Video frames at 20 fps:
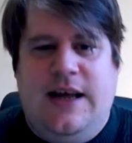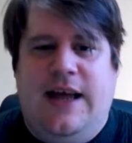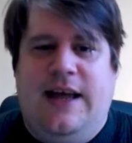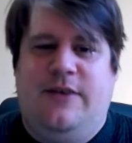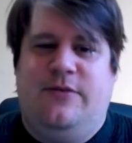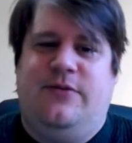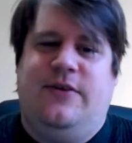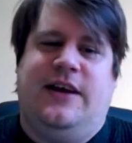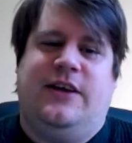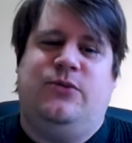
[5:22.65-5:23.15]

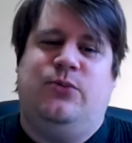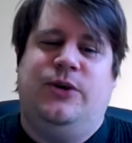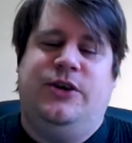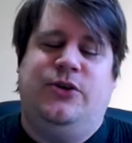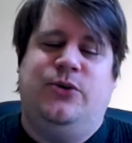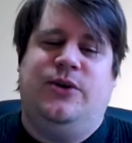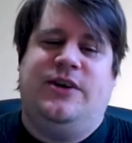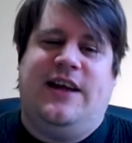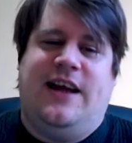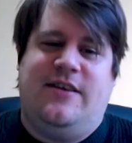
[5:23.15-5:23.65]
In fact, we
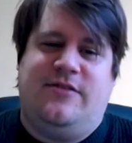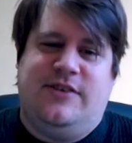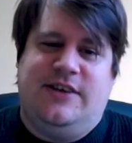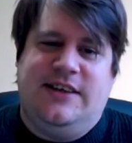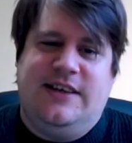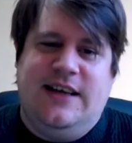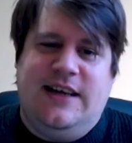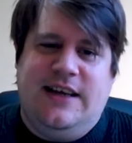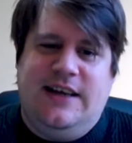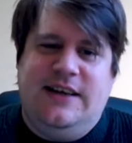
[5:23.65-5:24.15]
do it
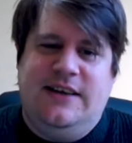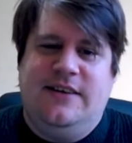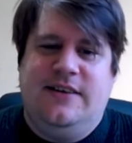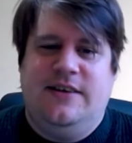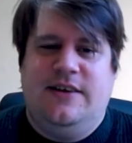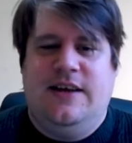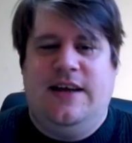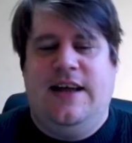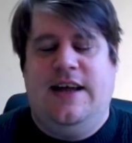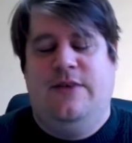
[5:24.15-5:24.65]
every day
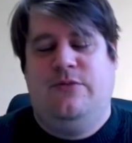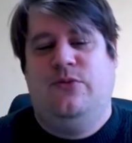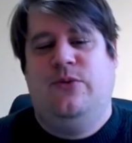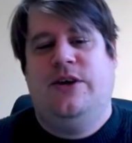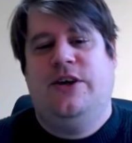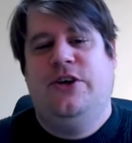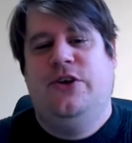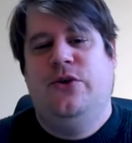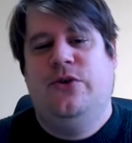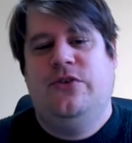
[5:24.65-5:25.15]
if
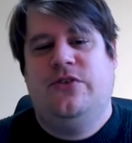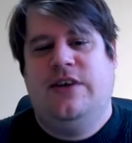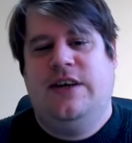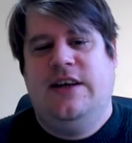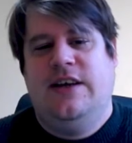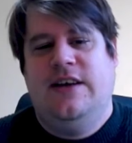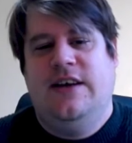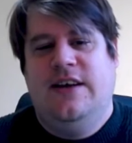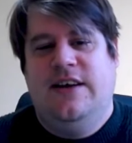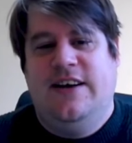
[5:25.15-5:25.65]
we're
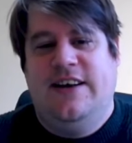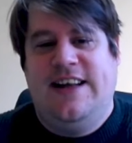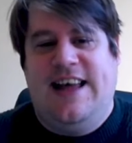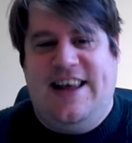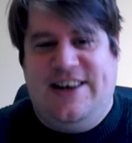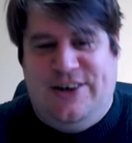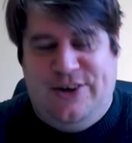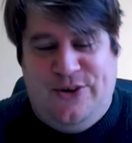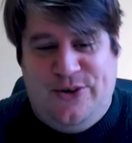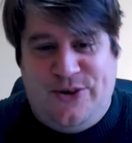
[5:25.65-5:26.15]
using an
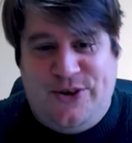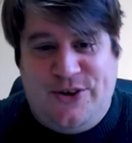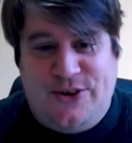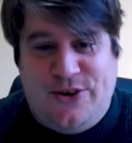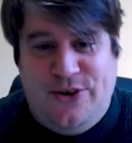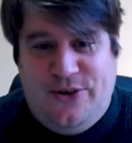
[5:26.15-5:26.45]
analog